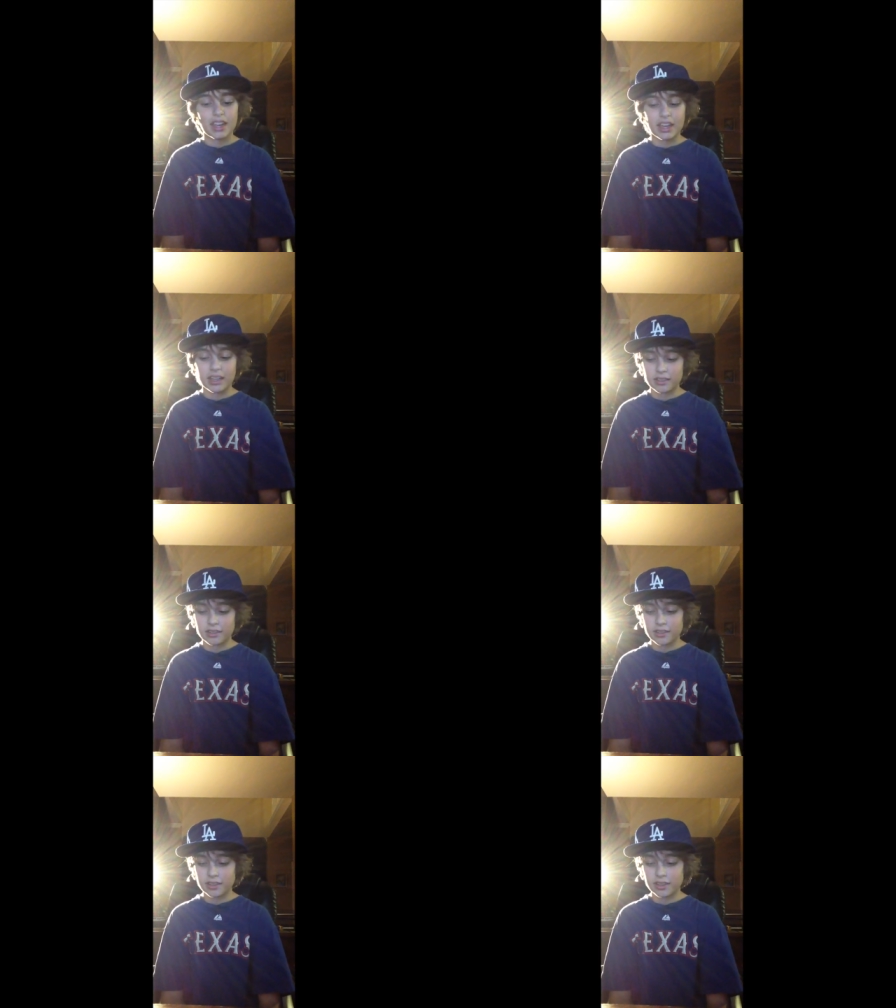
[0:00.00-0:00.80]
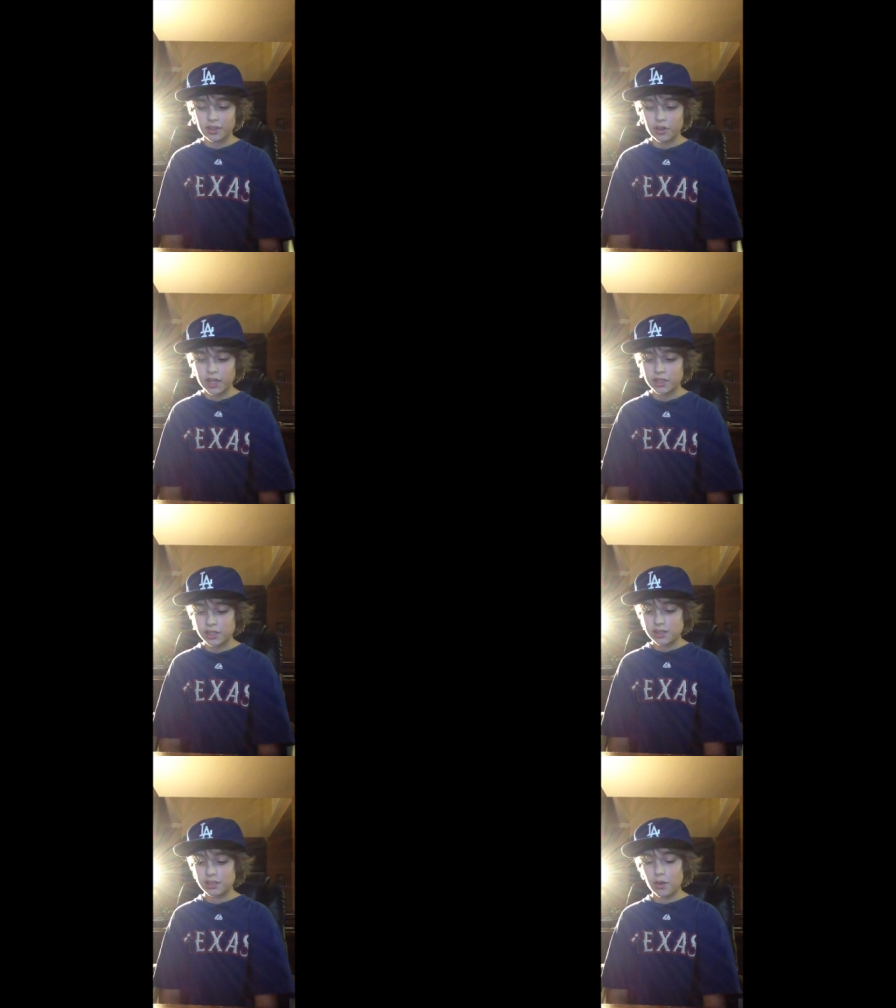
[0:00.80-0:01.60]
And,
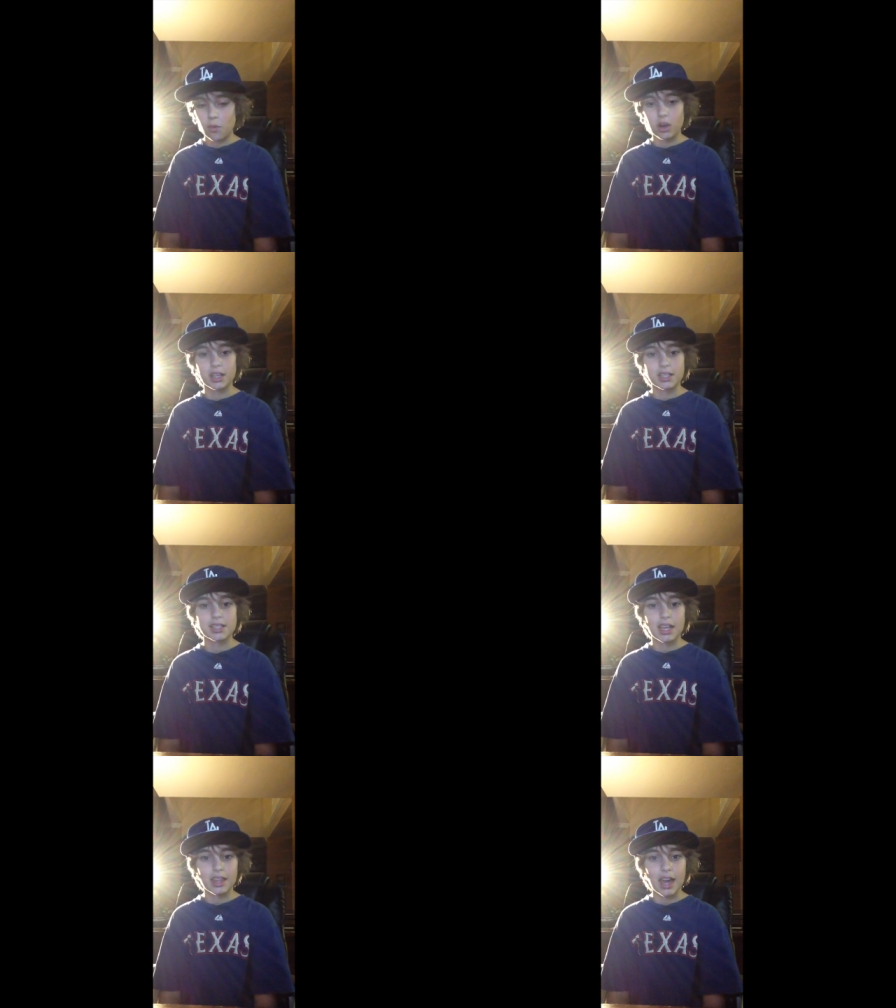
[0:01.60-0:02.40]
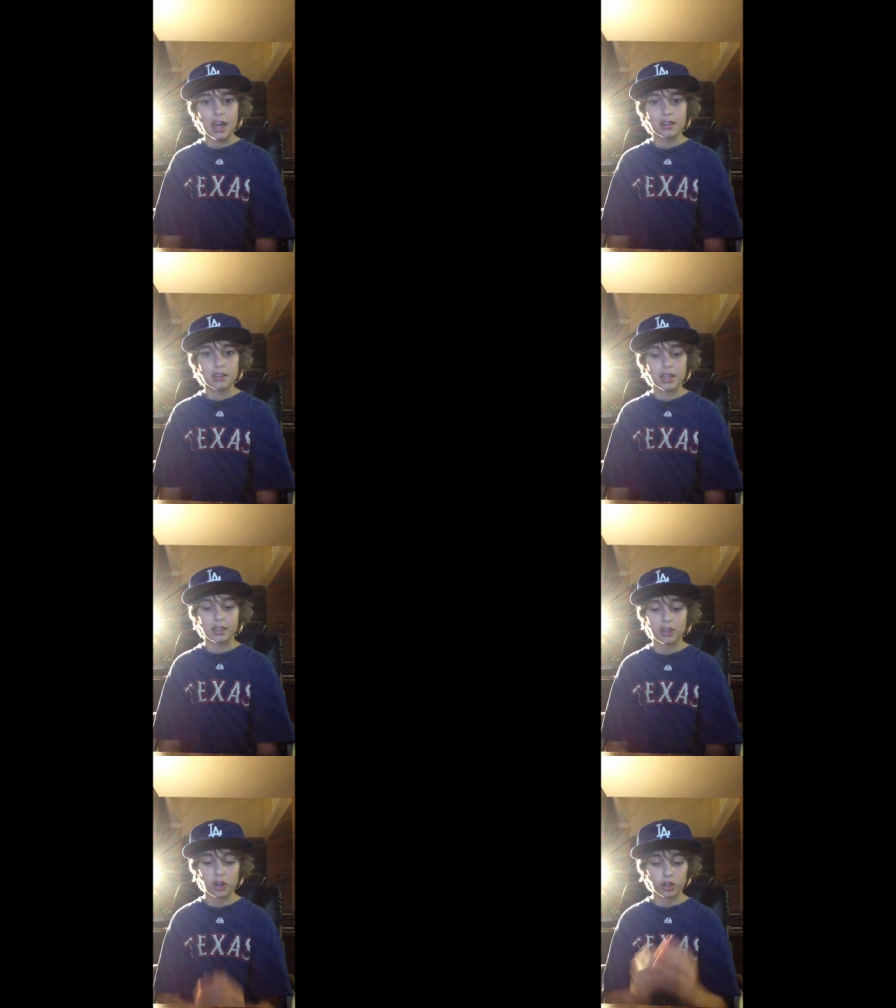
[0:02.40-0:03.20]
I wanted to say that
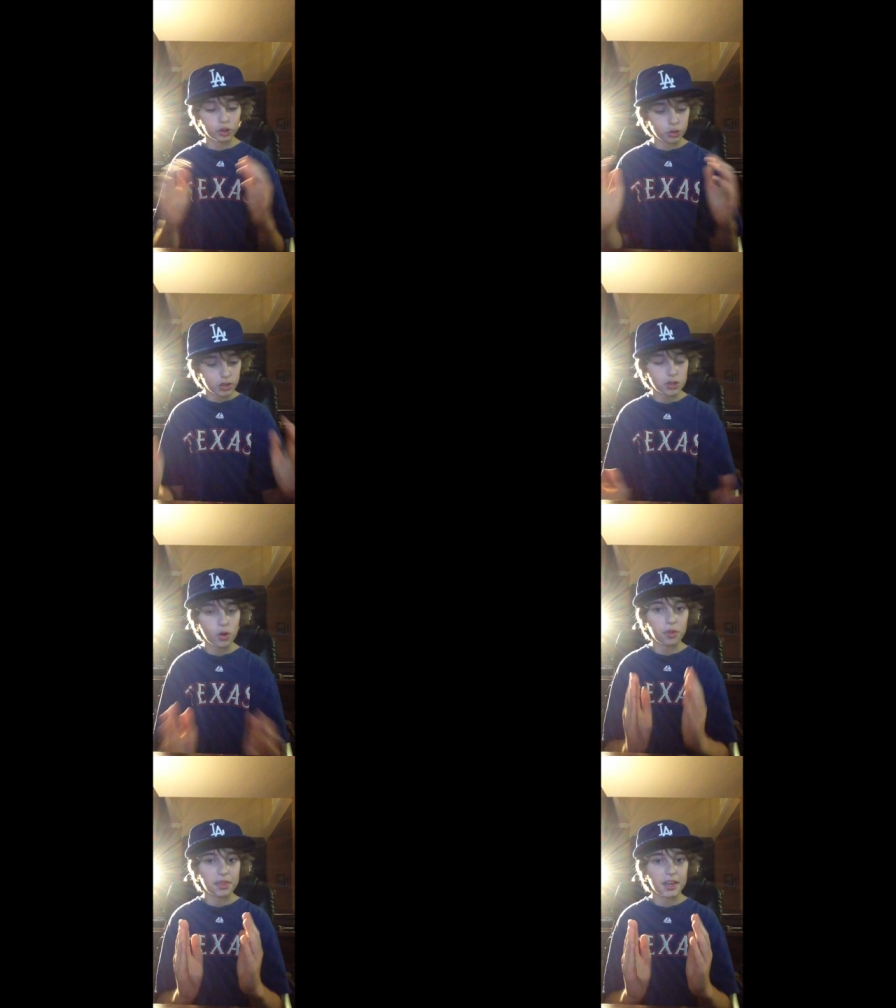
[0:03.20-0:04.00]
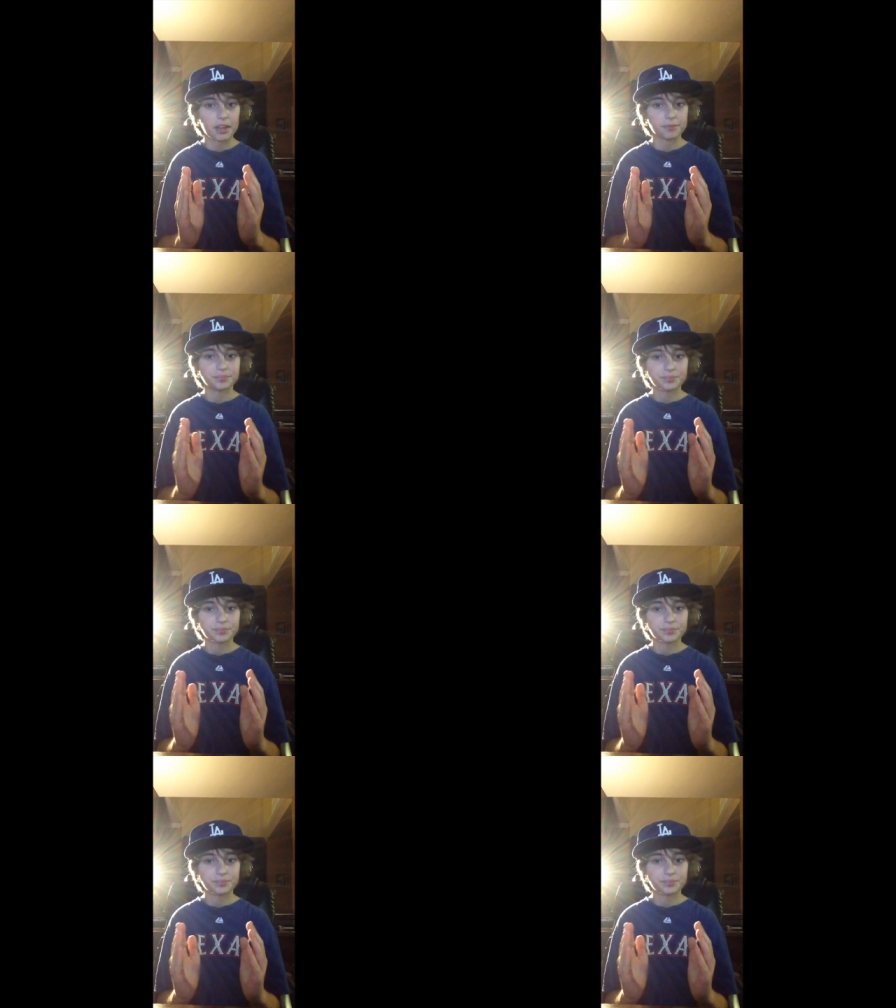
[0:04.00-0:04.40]
and conclude this whole thing.